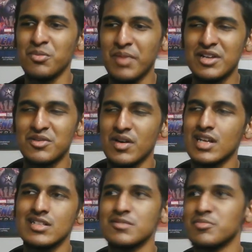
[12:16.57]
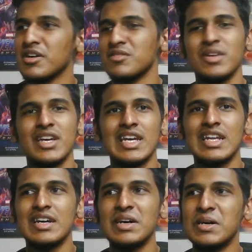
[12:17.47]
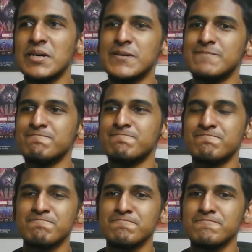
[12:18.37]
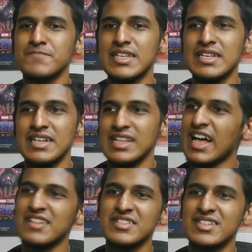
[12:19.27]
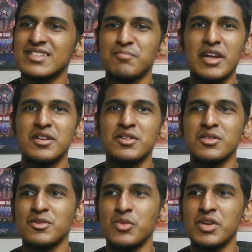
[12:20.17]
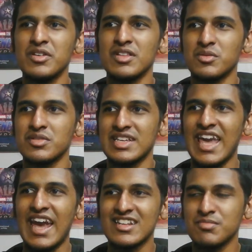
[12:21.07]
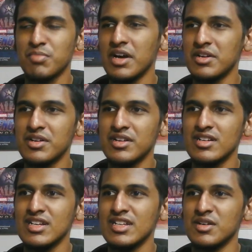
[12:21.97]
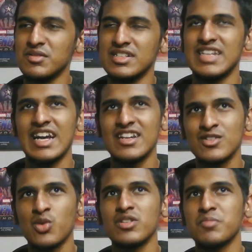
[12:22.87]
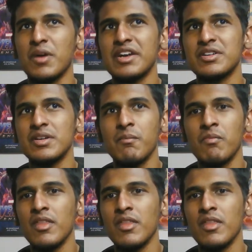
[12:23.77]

Ben Riley Spider Man. A lot of the spiders looked weird. There was a cat spider. There was a dinosaur spider.